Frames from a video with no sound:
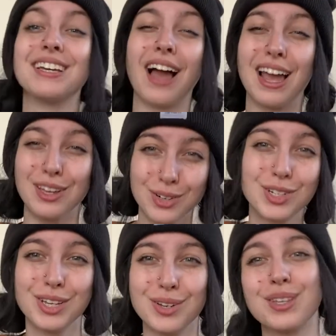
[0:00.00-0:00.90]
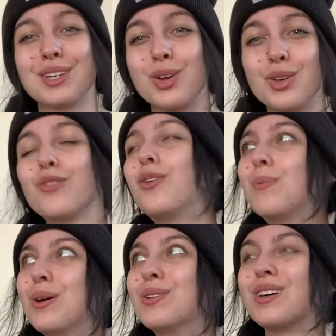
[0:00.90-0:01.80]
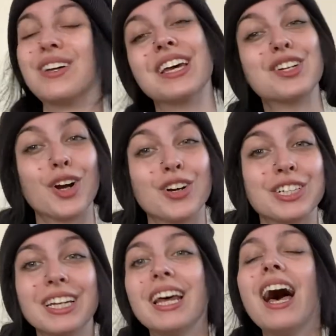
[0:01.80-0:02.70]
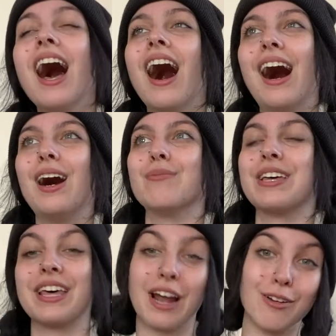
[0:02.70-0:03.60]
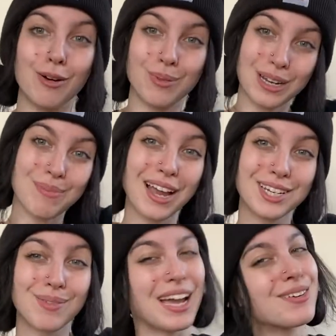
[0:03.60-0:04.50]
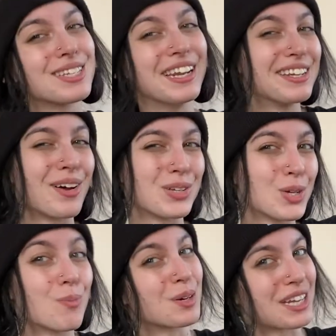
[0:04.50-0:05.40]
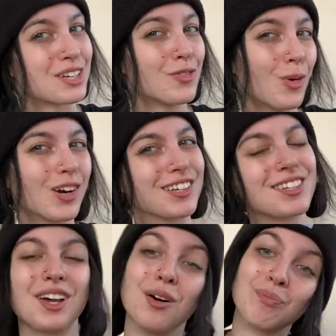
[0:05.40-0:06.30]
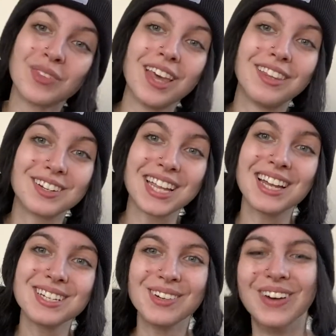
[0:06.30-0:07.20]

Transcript: I usually do this under the full moon, so I'll like charge it. Um, and then I will bring it back into my house and it's also a protective ward. So there's that too.